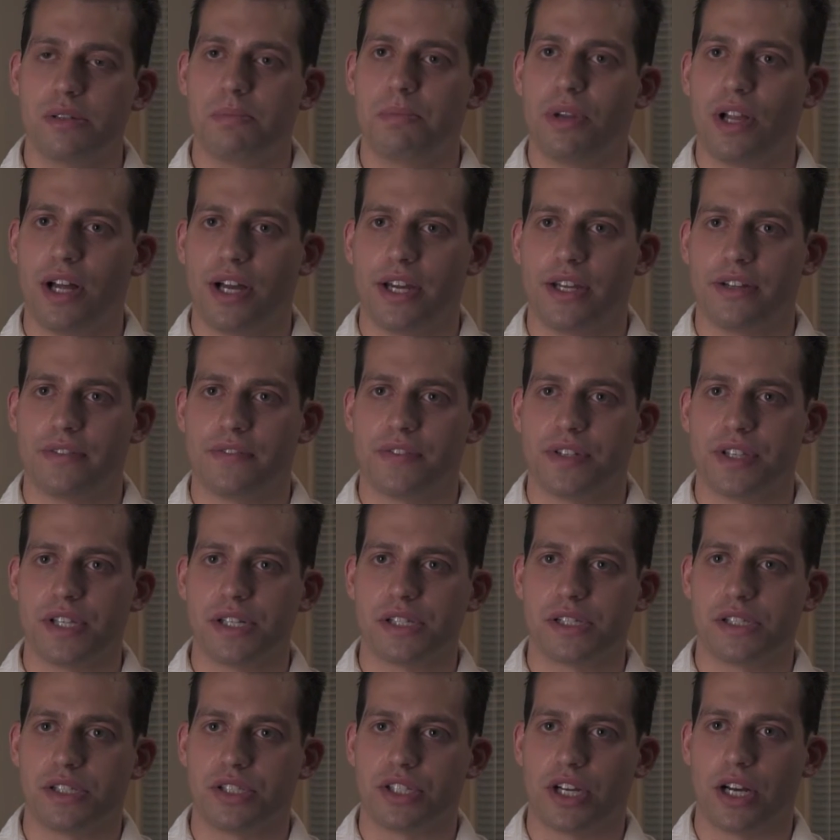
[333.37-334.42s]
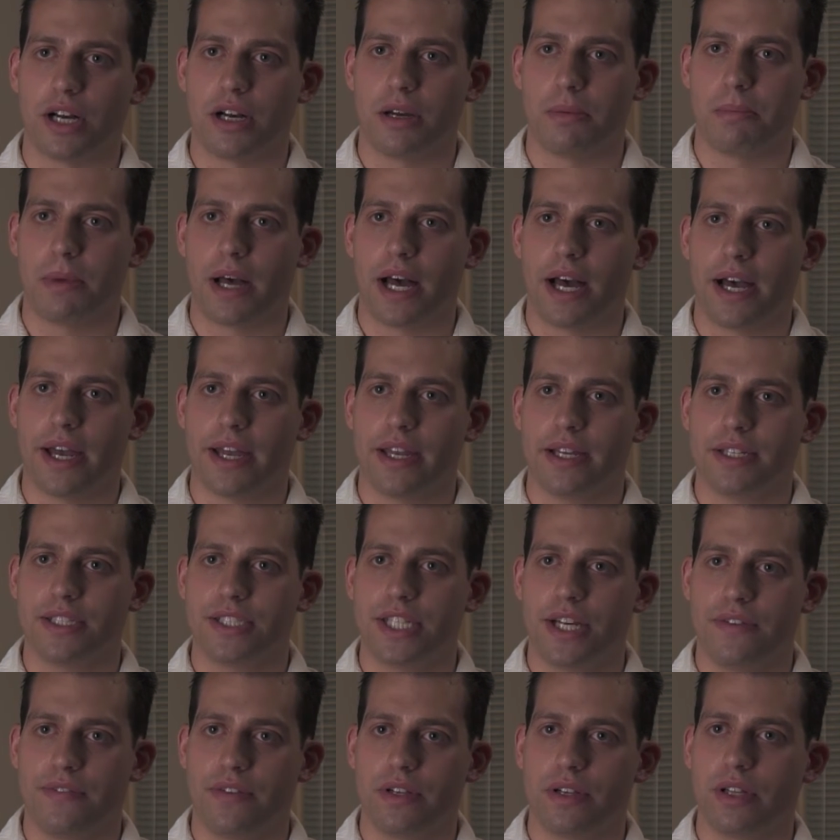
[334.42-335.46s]
was applying for this job, I
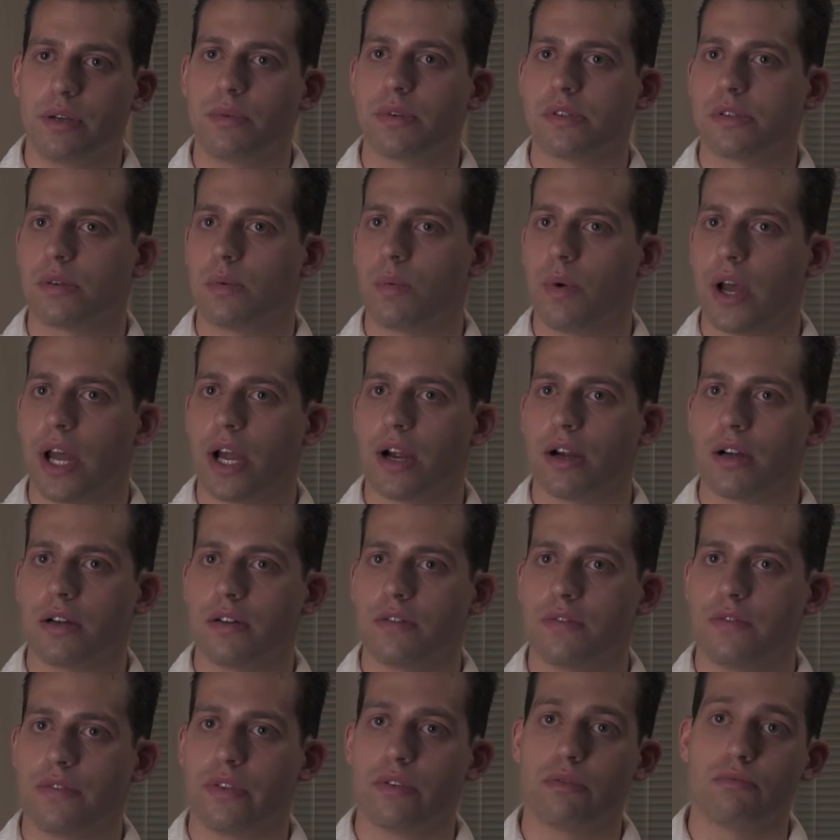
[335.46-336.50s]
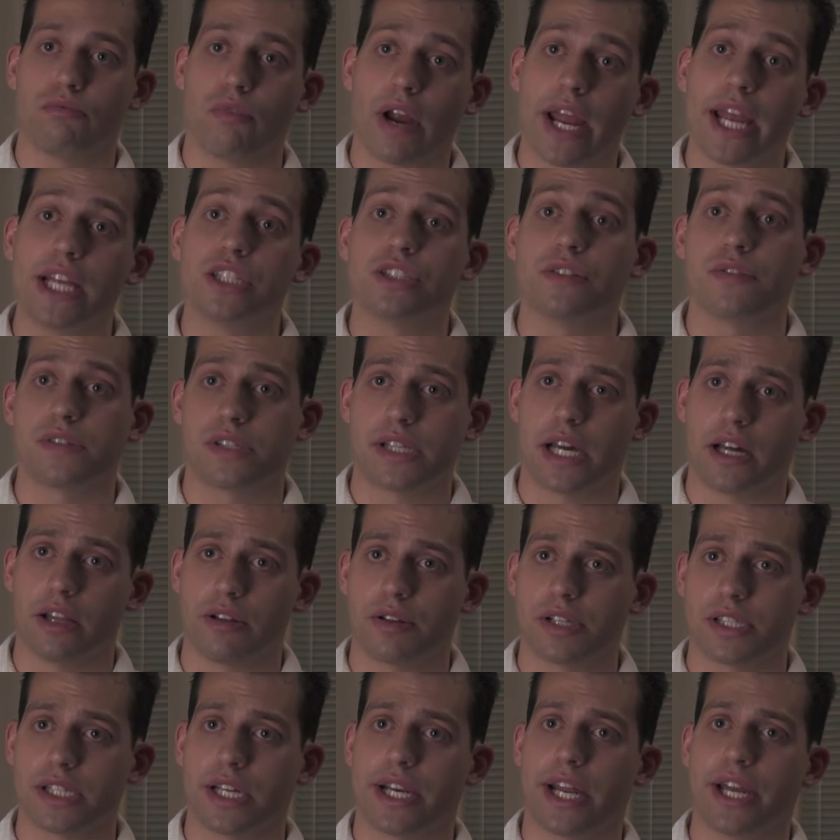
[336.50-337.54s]
definitely was aware of the range of
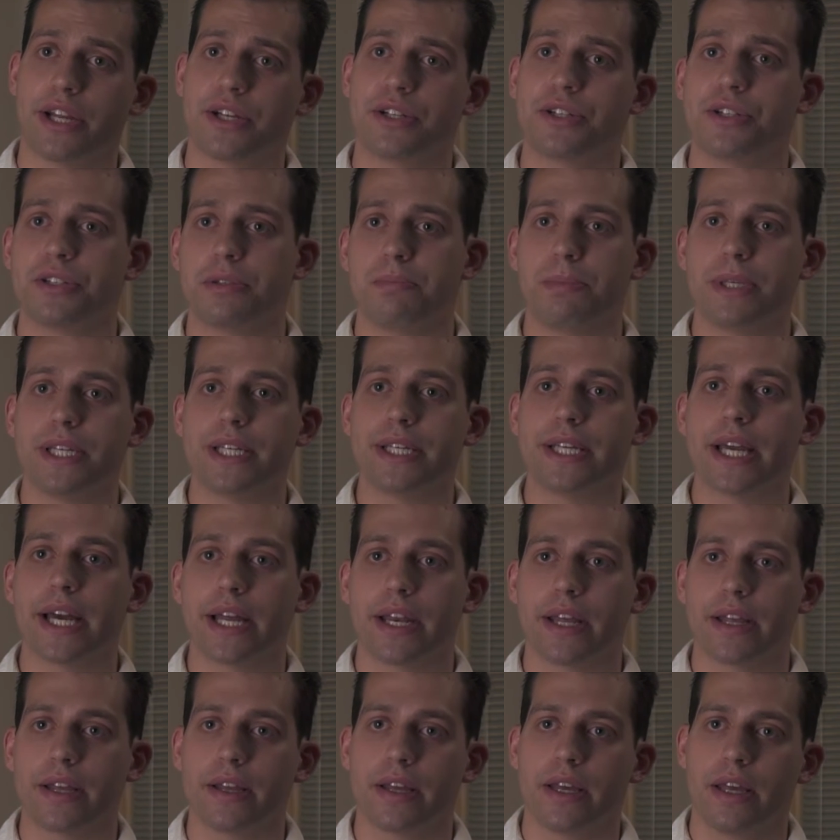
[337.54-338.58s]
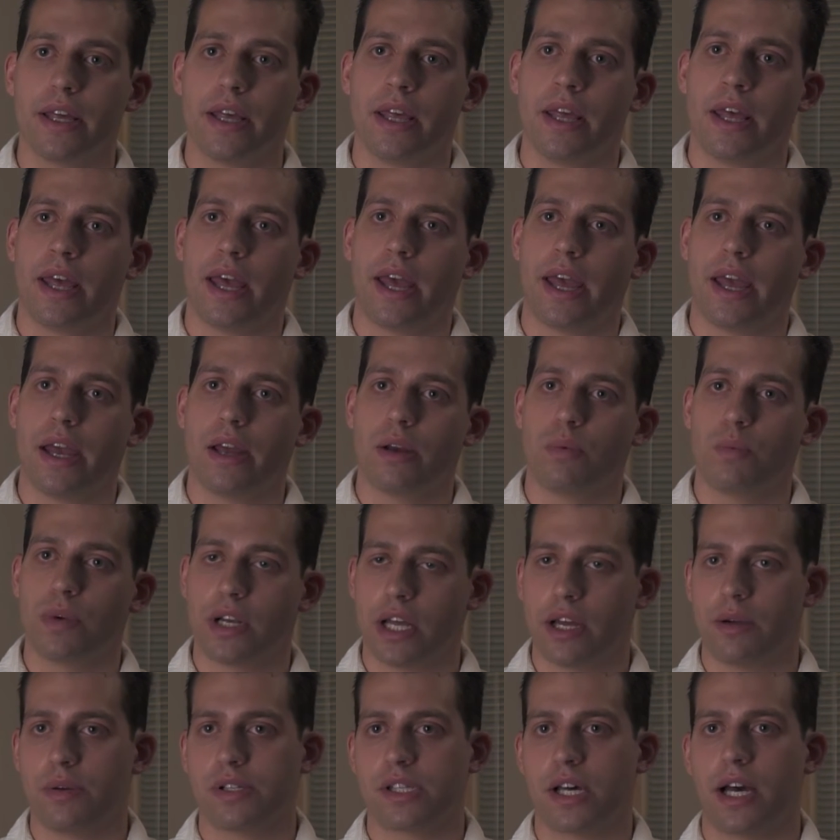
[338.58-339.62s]
salaries that I could be getting. And
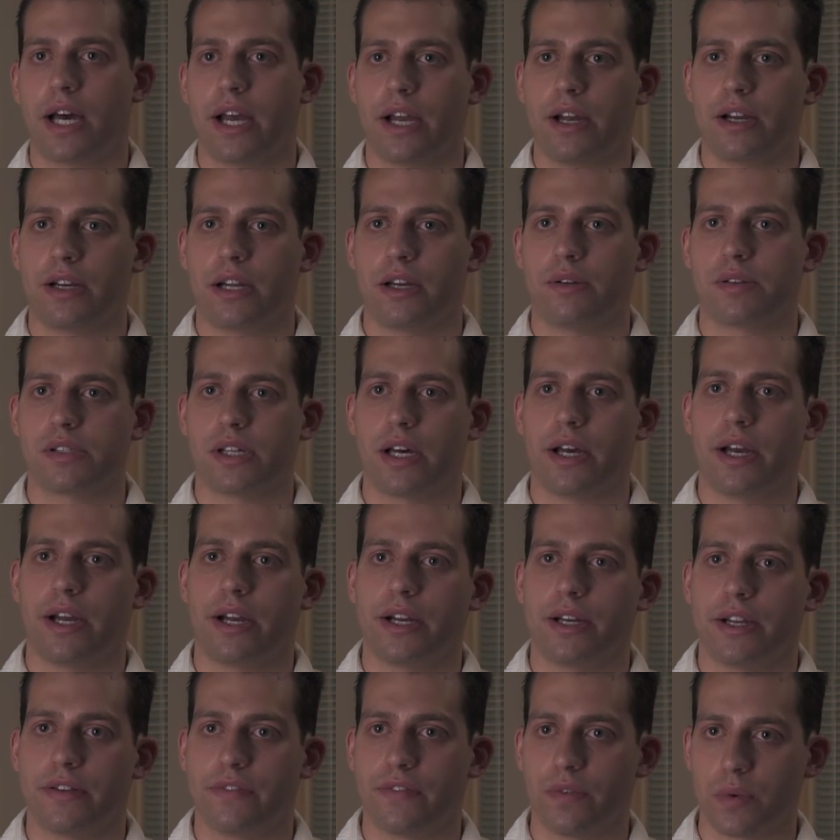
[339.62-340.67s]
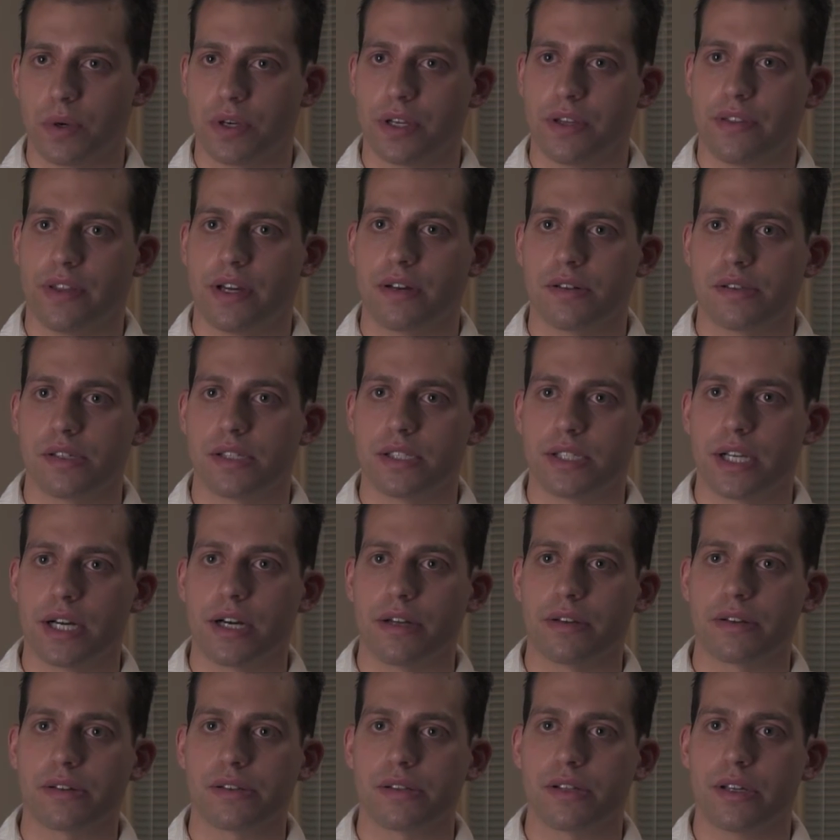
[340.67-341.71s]
when I was hired, I was hired at forty thousand
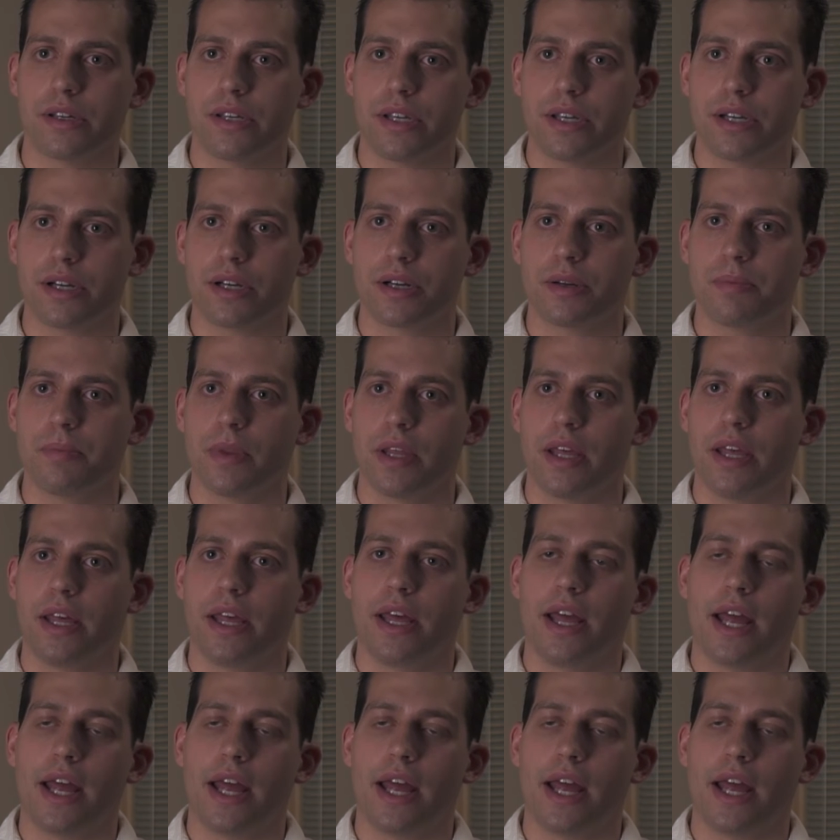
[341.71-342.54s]
dollars a year.